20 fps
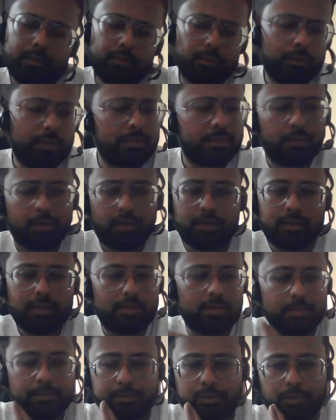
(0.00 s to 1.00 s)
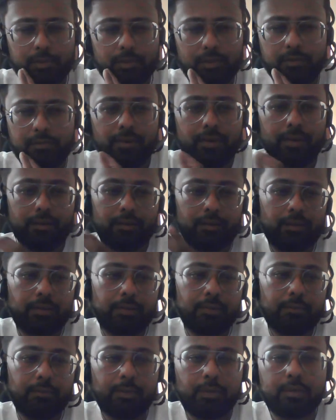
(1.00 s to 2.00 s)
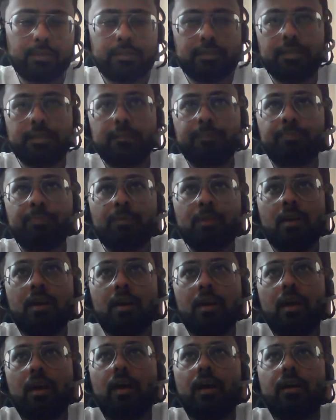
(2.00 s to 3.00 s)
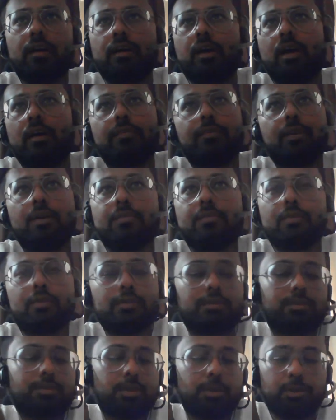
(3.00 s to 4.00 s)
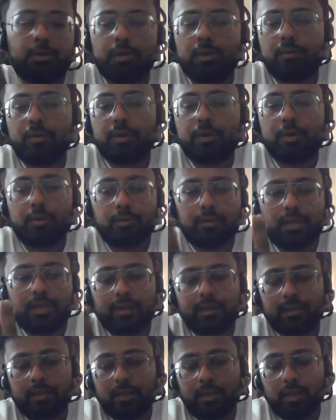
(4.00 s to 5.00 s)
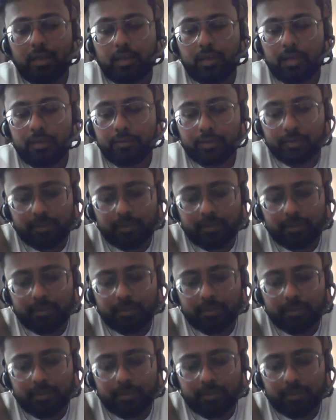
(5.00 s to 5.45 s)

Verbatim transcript: that's okay. That's absolutely fine because uh, uh, of of course you never know. Like uh, even the